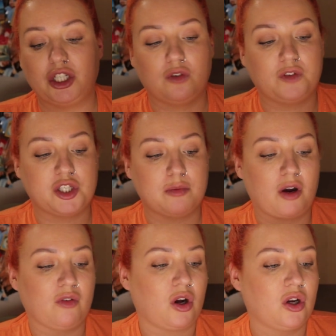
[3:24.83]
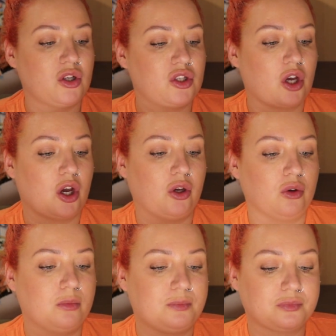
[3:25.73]
it up for tomorrow. So
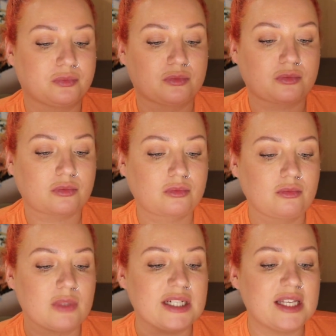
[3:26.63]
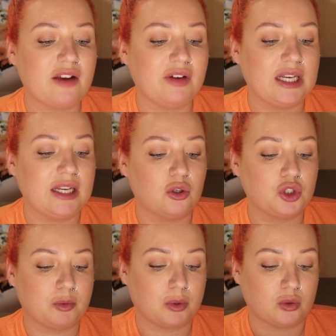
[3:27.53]
Dairy Lee
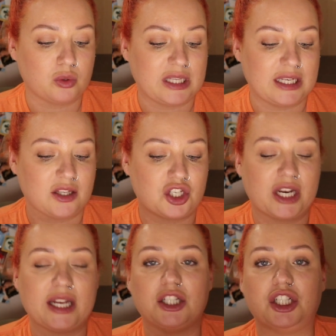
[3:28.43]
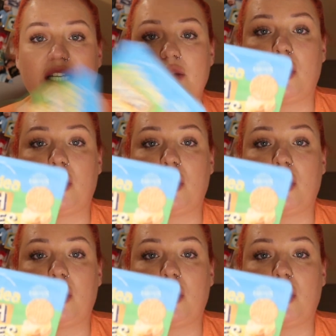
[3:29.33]
Lunchables, these are the chicken and cheese